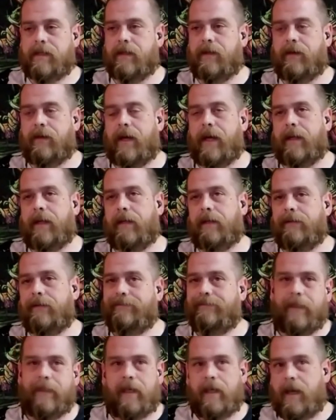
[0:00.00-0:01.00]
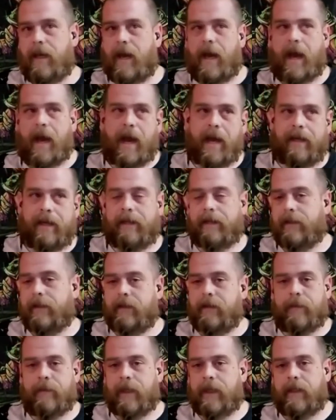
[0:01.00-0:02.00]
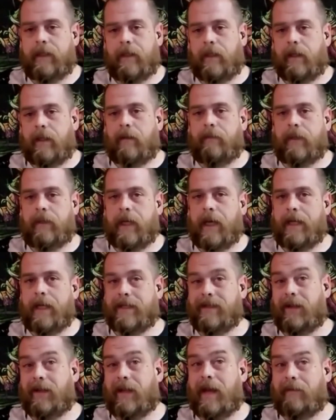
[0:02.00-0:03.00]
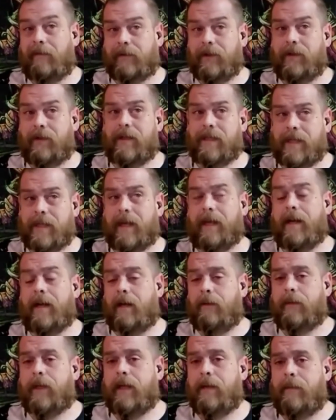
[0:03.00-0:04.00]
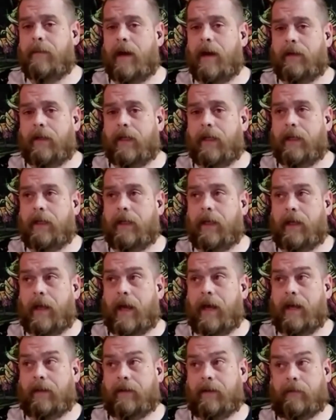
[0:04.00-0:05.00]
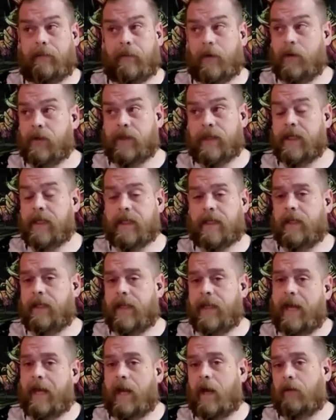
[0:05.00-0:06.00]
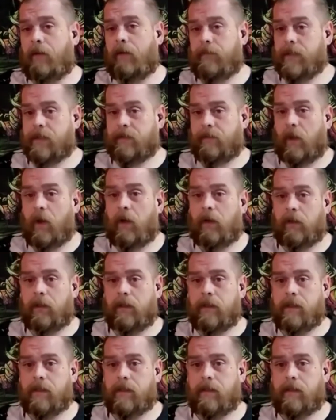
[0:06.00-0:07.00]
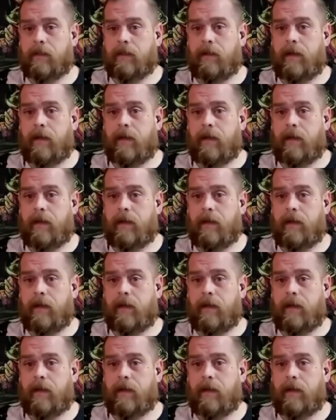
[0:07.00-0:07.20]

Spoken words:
So I didn't give Biggie the love he got until after the second album came out, and the first disc of that album is flawless.